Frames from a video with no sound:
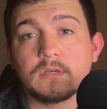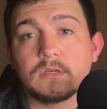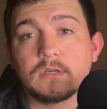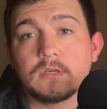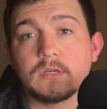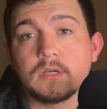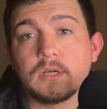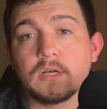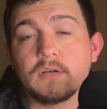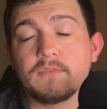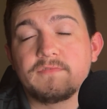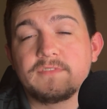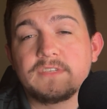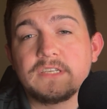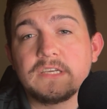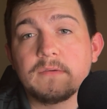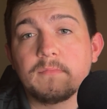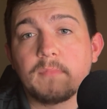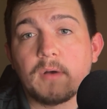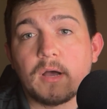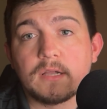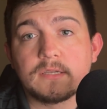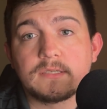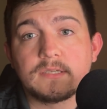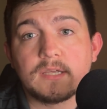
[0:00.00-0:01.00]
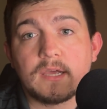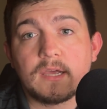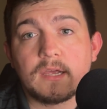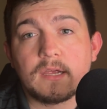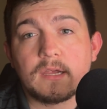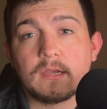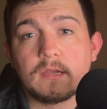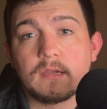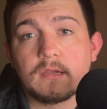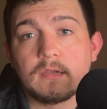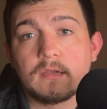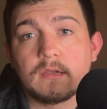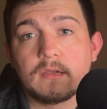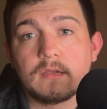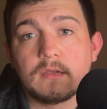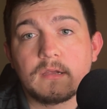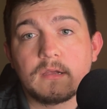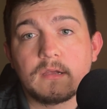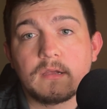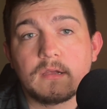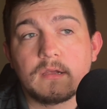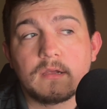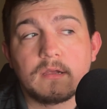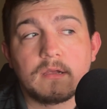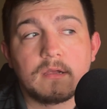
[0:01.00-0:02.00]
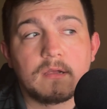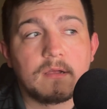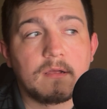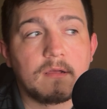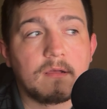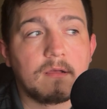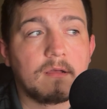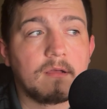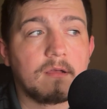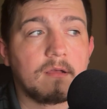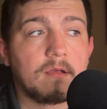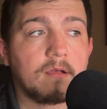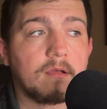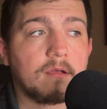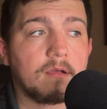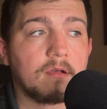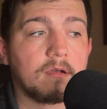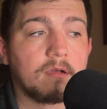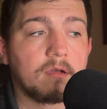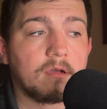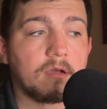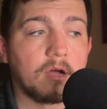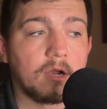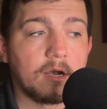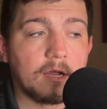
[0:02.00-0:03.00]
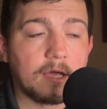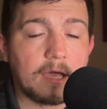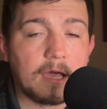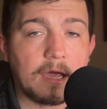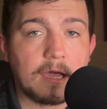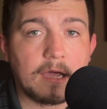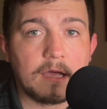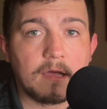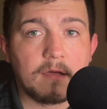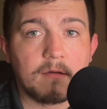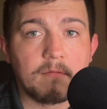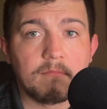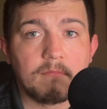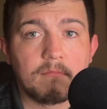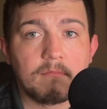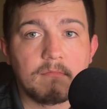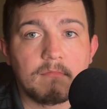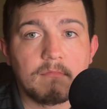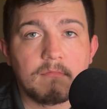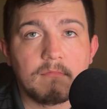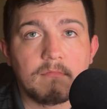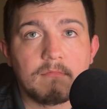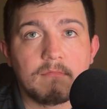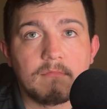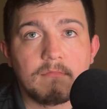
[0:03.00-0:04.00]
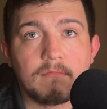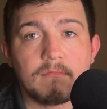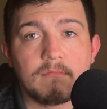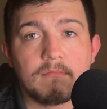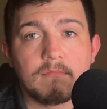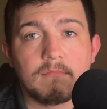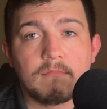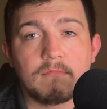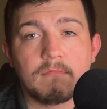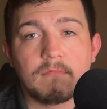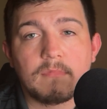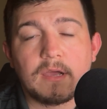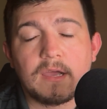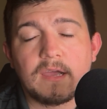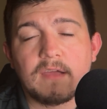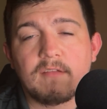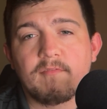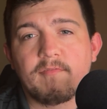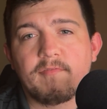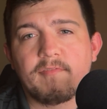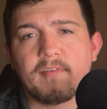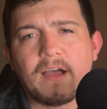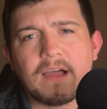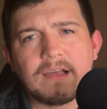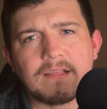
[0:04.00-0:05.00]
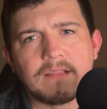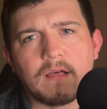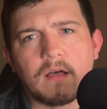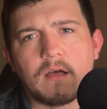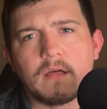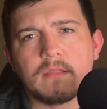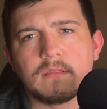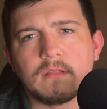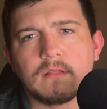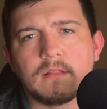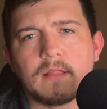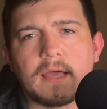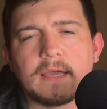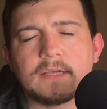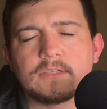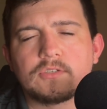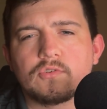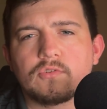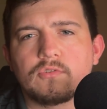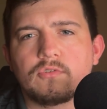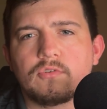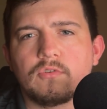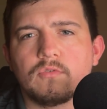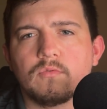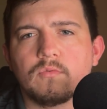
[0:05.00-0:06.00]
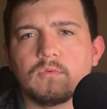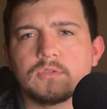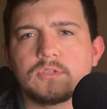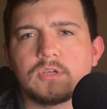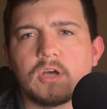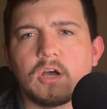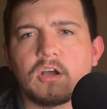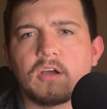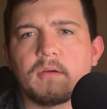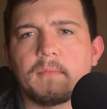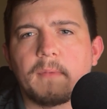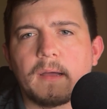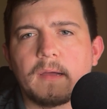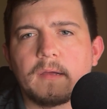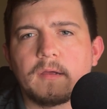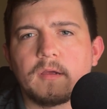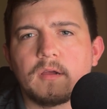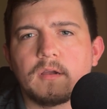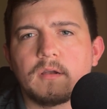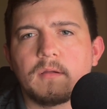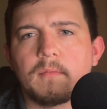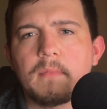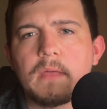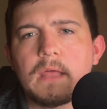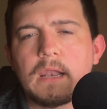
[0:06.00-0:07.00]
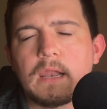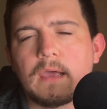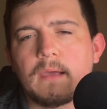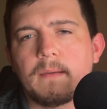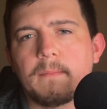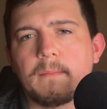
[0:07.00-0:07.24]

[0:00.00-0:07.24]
of Diabate, Cunningham, and Philon, the last recruit we'll talk about here in a minute.